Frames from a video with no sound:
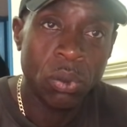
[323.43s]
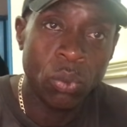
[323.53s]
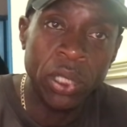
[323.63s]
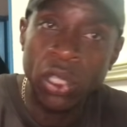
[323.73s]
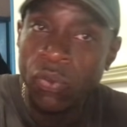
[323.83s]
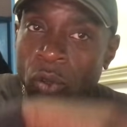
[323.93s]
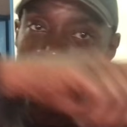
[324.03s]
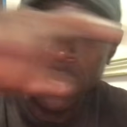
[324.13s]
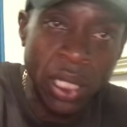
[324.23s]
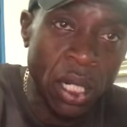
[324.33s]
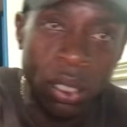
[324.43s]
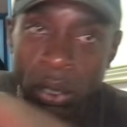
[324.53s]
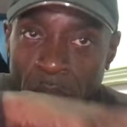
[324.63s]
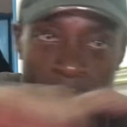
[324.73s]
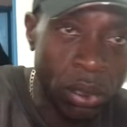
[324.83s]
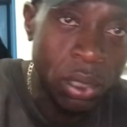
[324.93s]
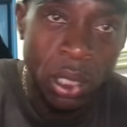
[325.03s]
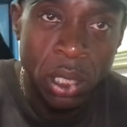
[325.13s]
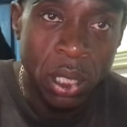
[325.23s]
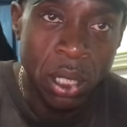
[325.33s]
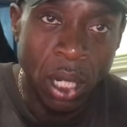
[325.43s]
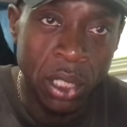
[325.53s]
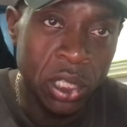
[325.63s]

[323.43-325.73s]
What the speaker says: we just form a circle and